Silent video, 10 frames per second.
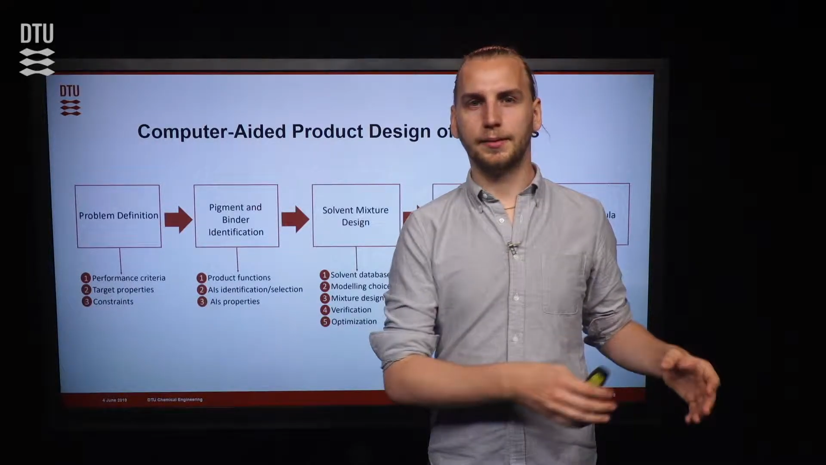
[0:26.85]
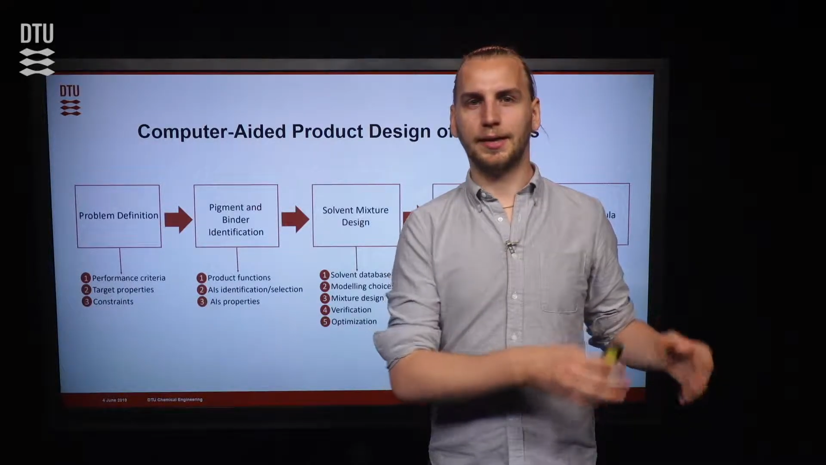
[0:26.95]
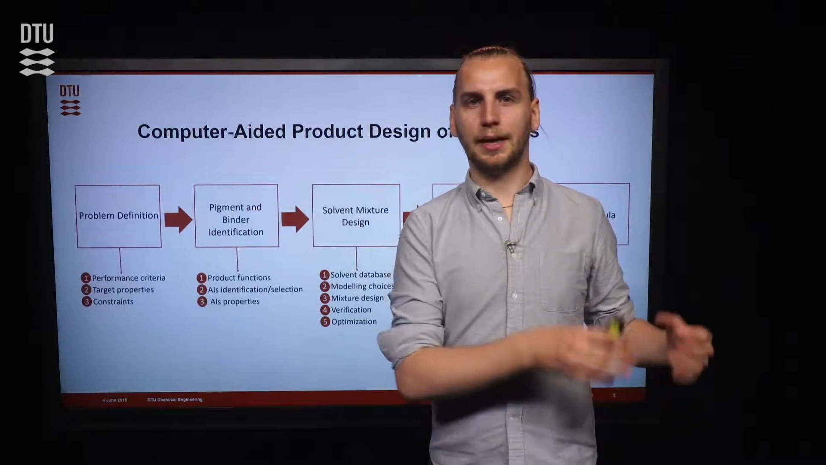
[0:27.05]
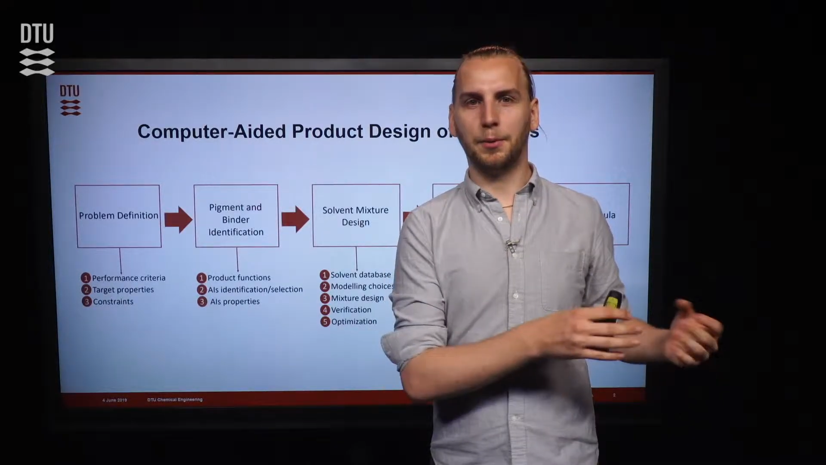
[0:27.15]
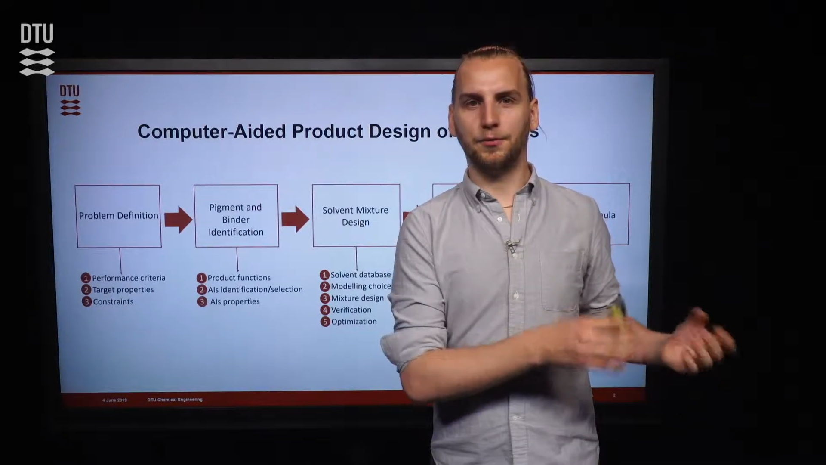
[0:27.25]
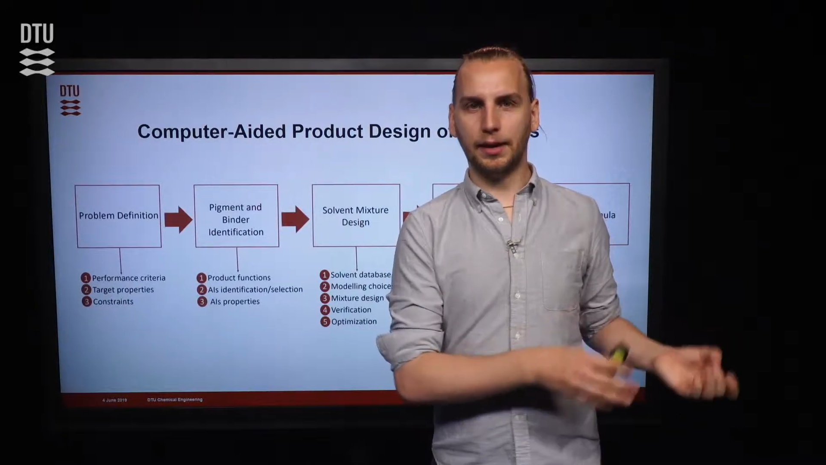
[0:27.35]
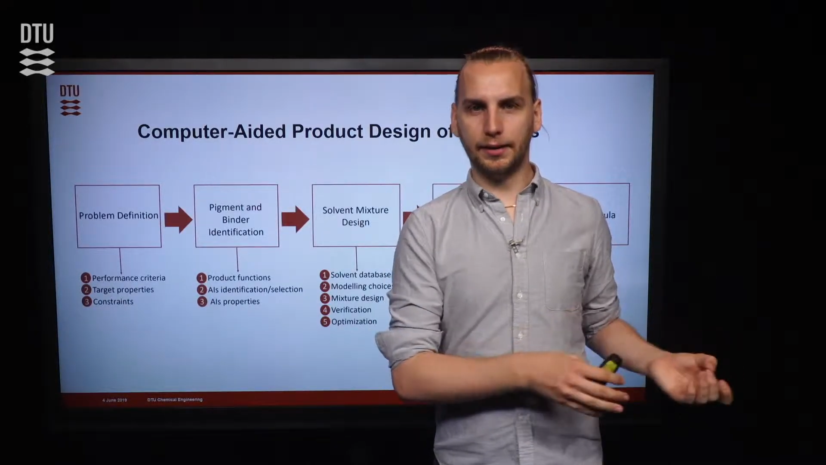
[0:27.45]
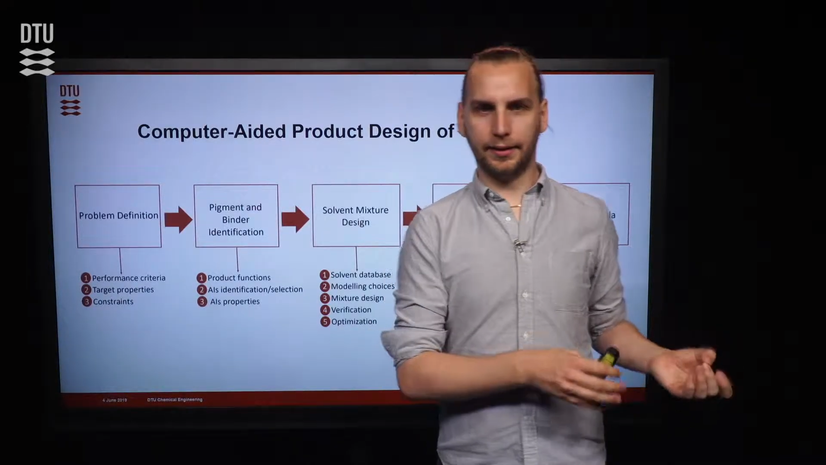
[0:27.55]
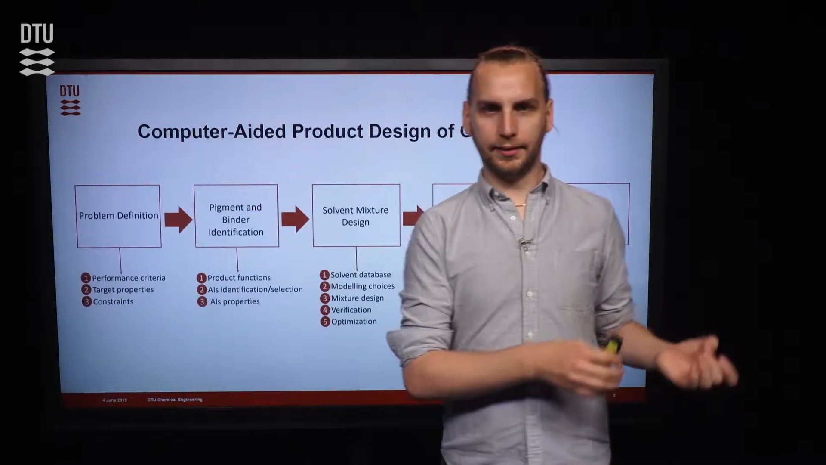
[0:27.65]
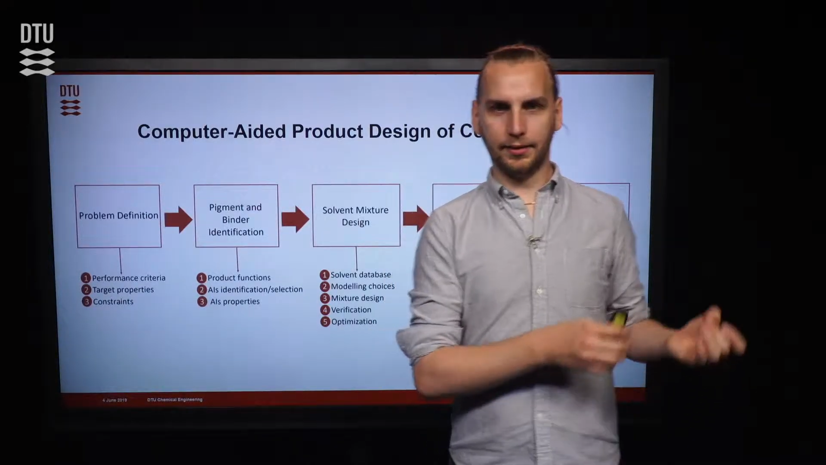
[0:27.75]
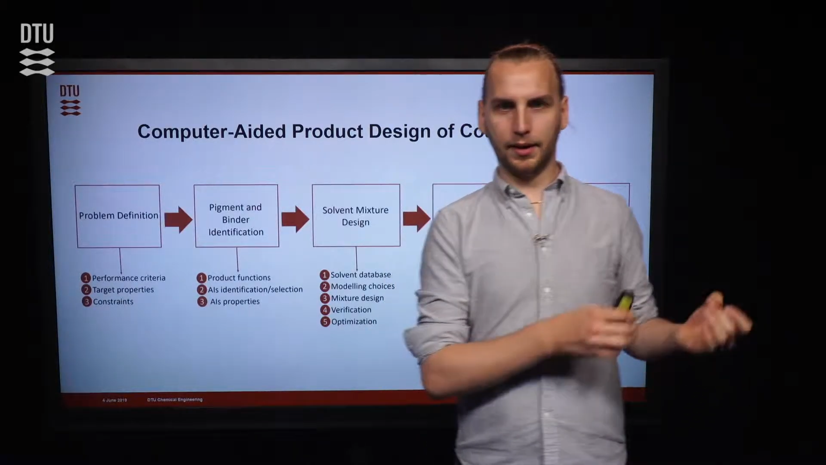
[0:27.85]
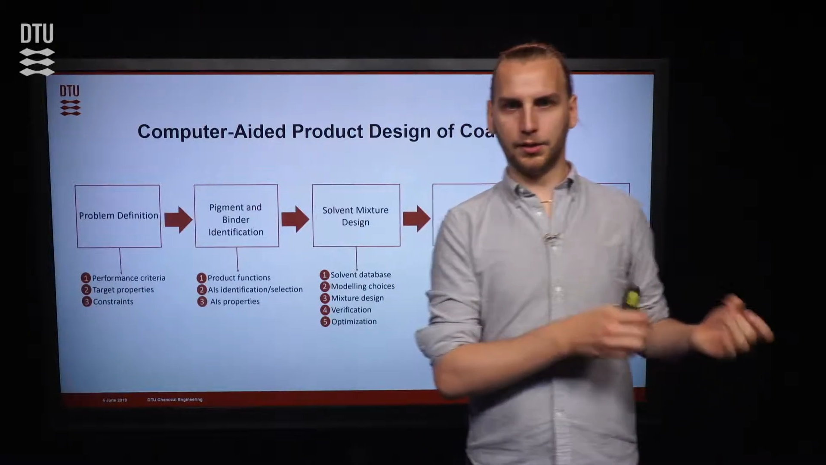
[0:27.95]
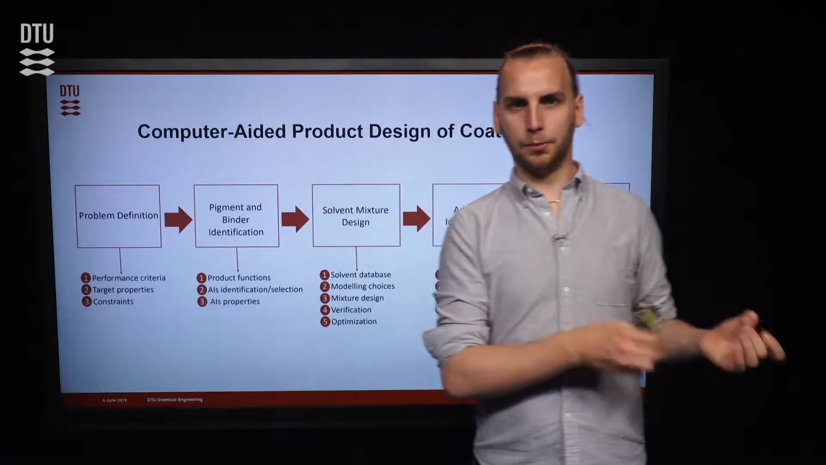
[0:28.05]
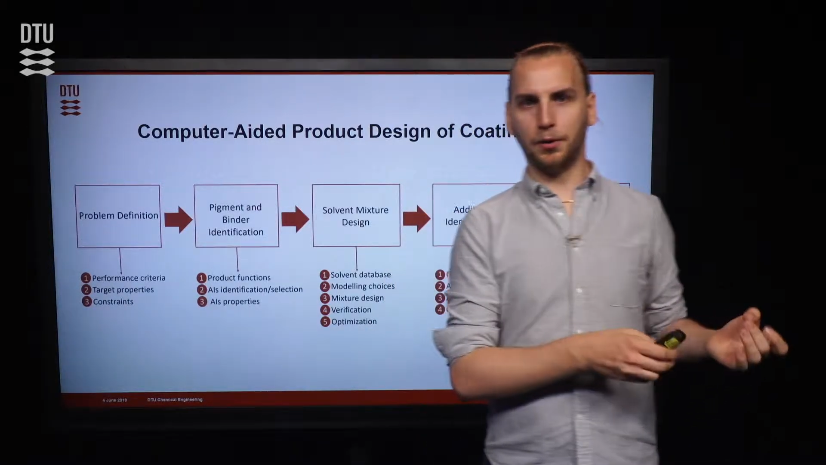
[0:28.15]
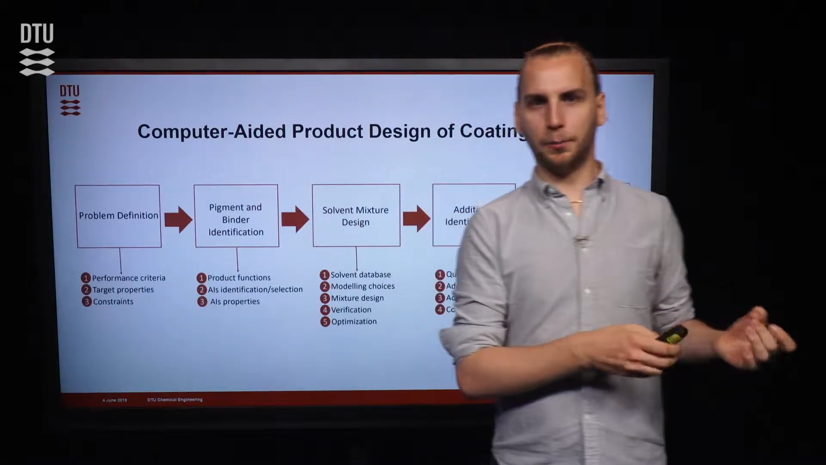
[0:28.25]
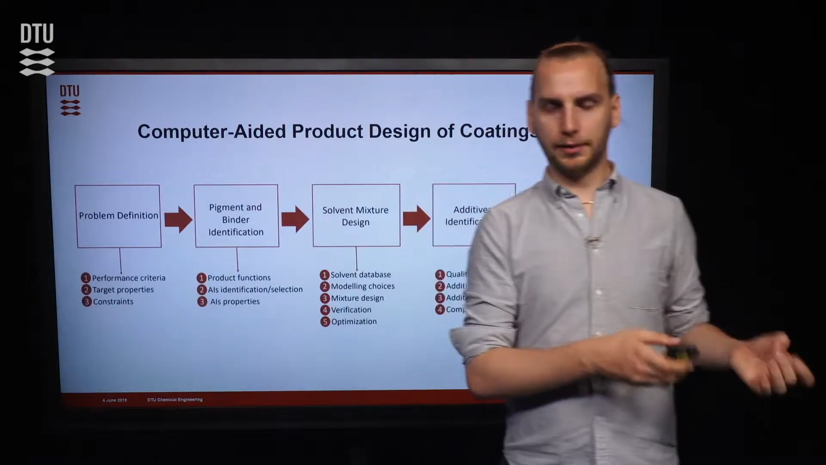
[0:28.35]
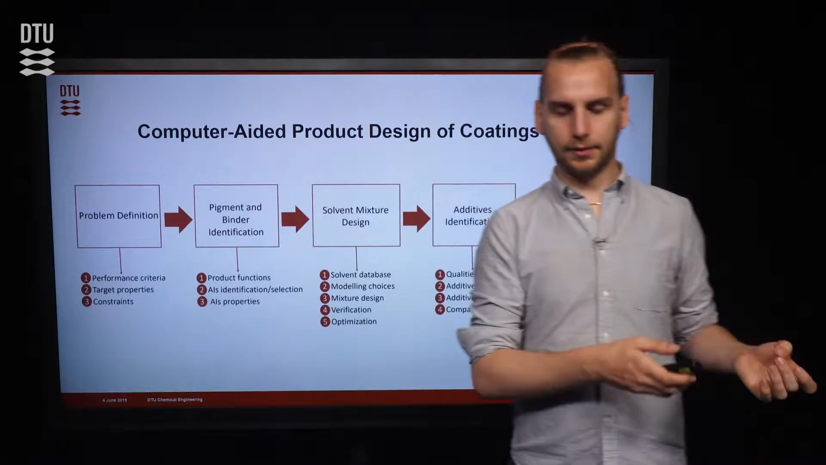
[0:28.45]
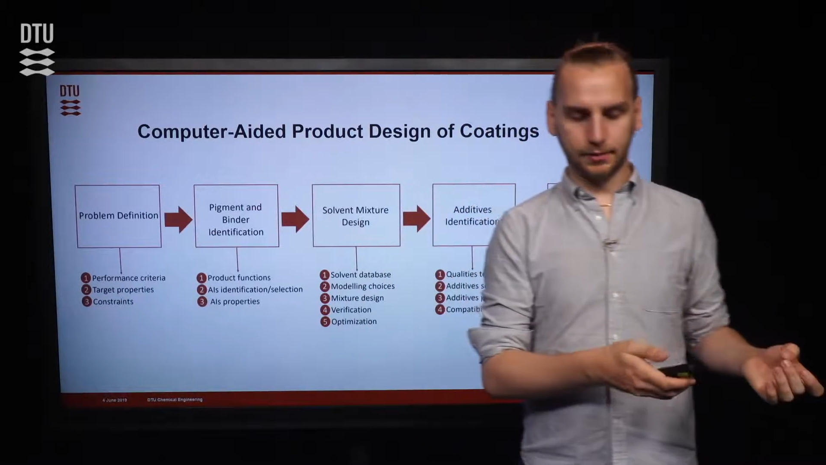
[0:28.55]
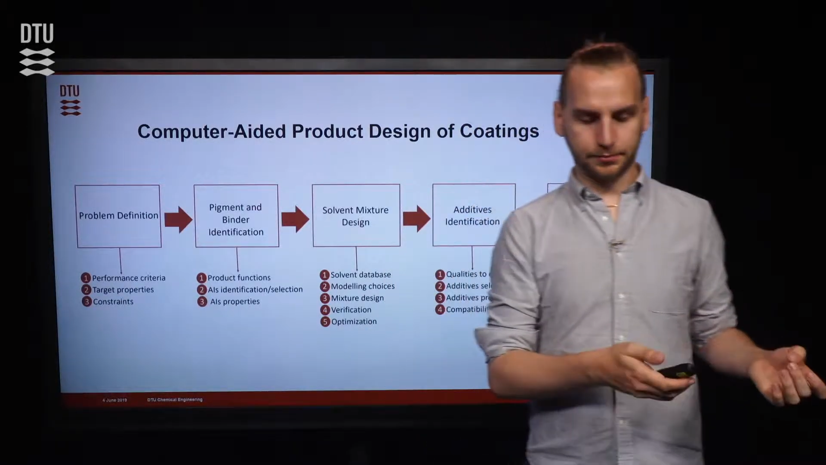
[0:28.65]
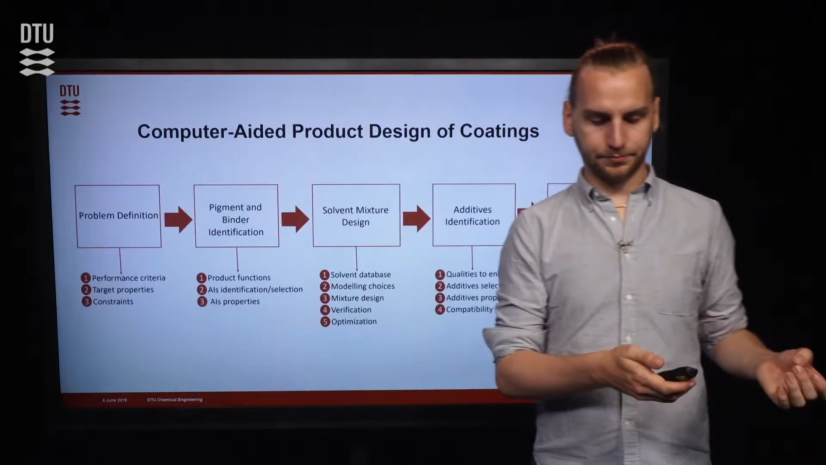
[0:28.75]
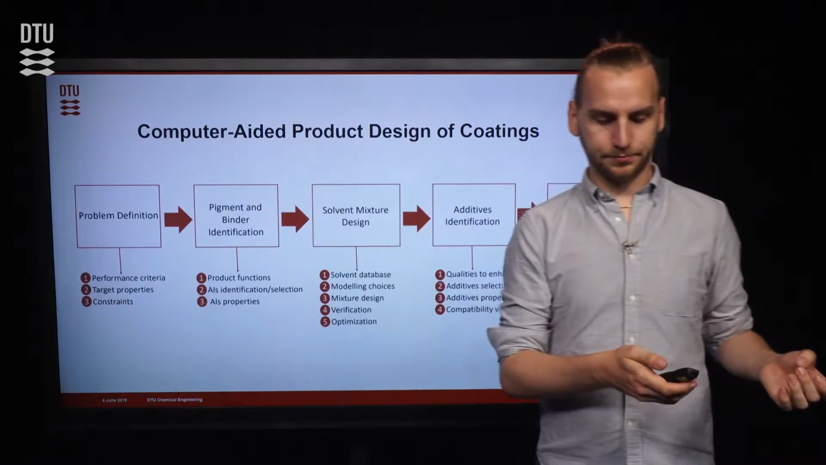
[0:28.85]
that can be validated experimentally.